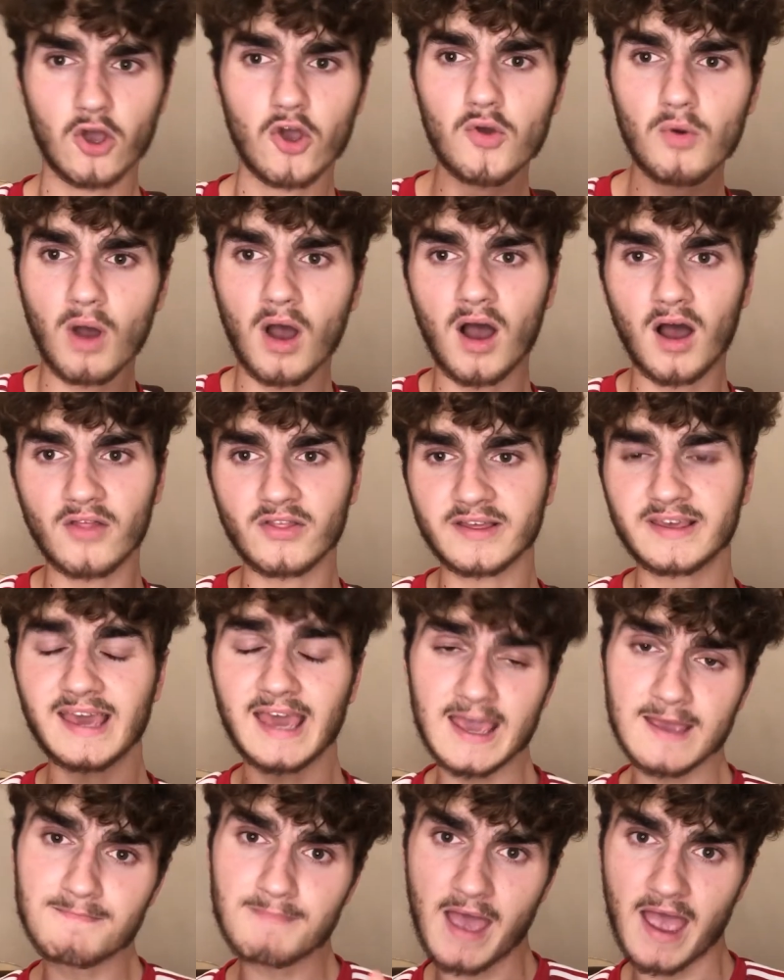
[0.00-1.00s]
who are the
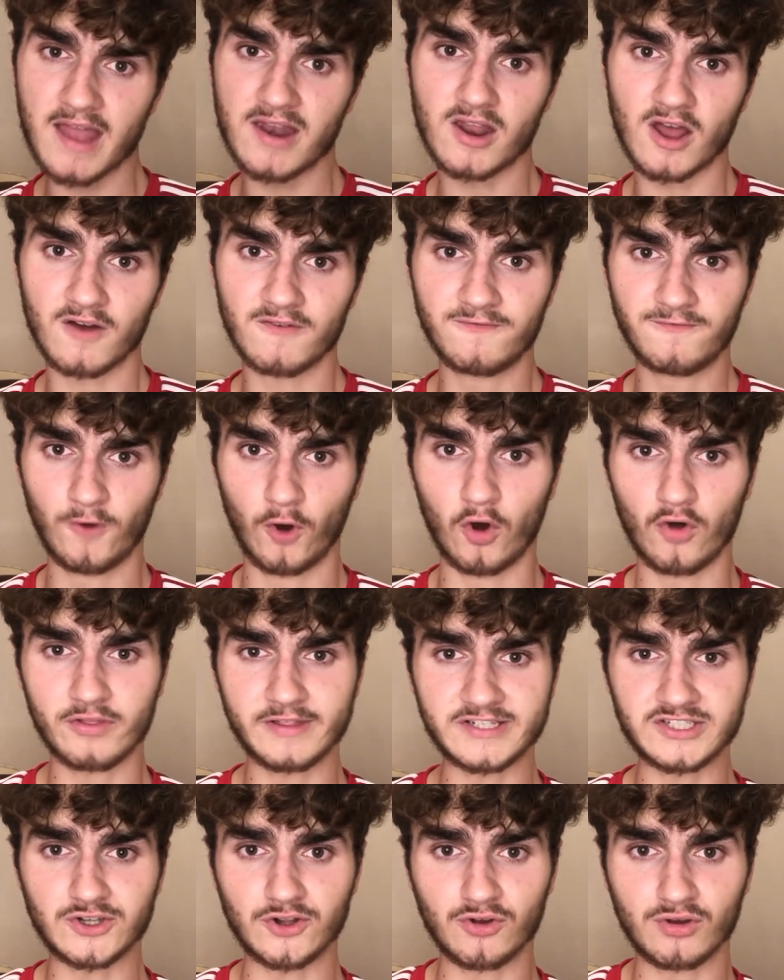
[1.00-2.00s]
key men for
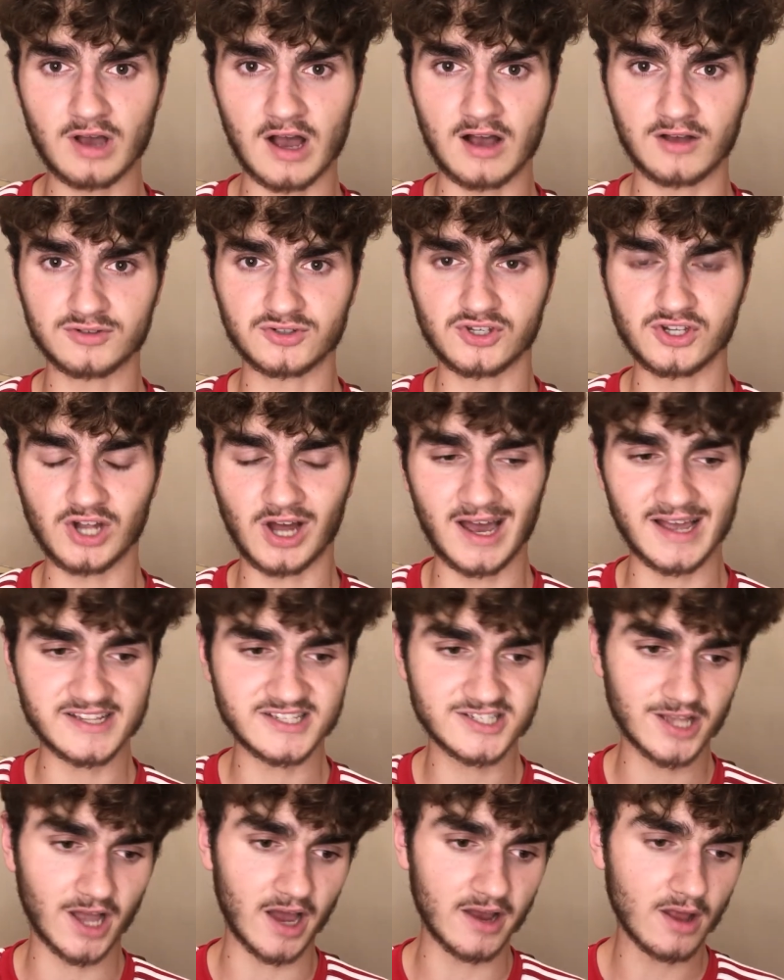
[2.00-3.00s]
this Newcastle United
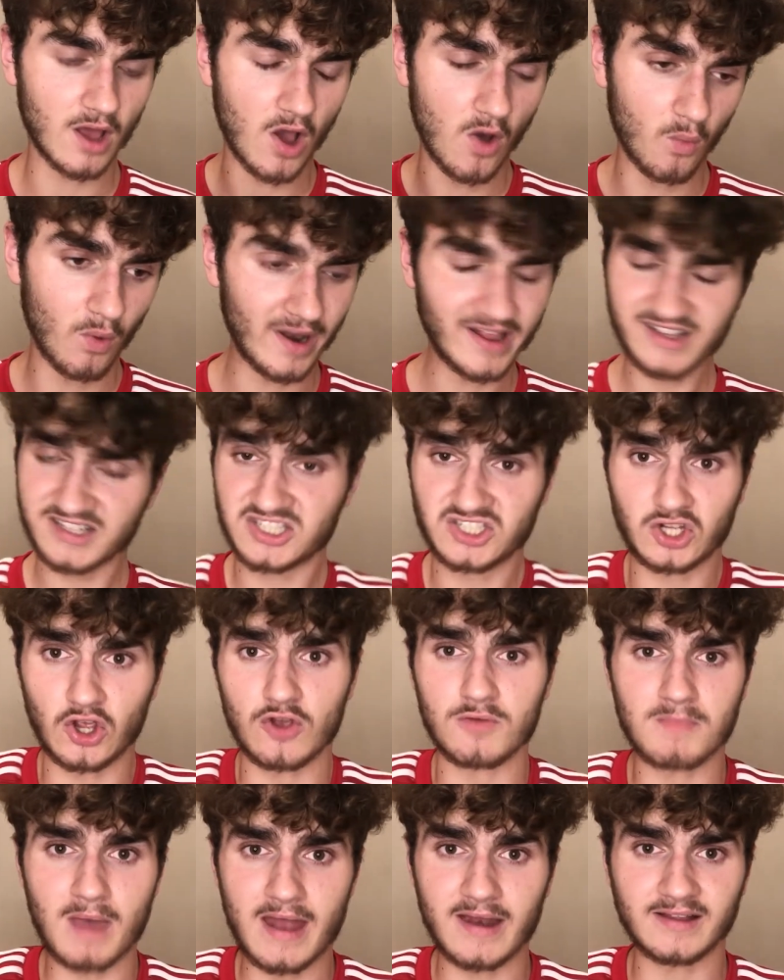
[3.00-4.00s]
side? Well, it's
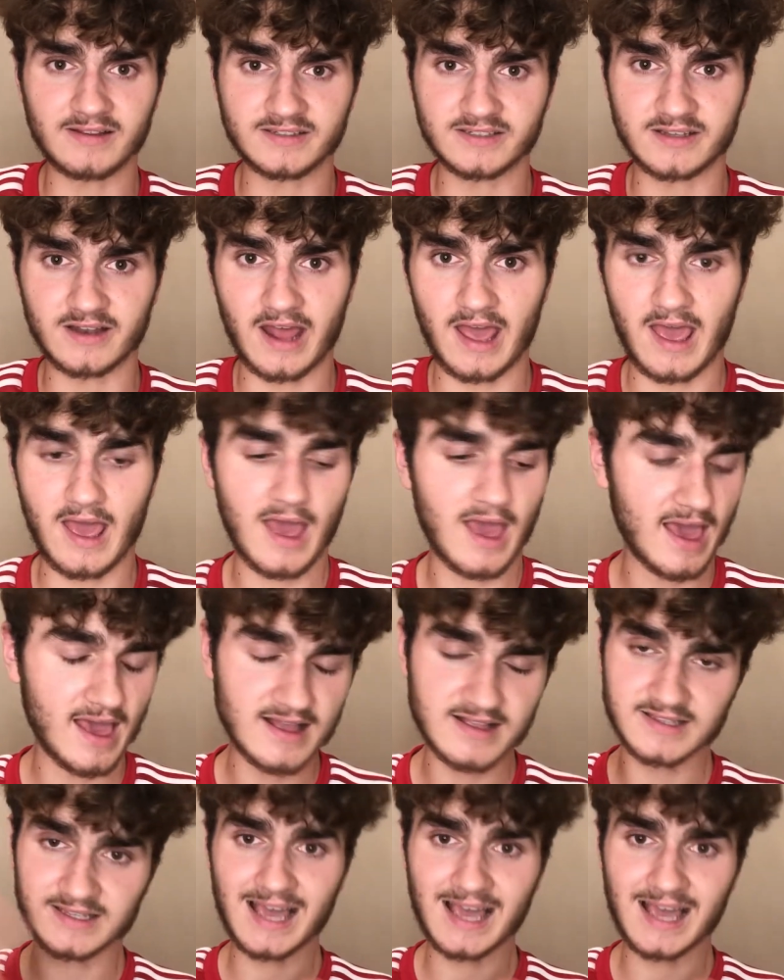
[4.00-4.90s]
two men, isn't it? It's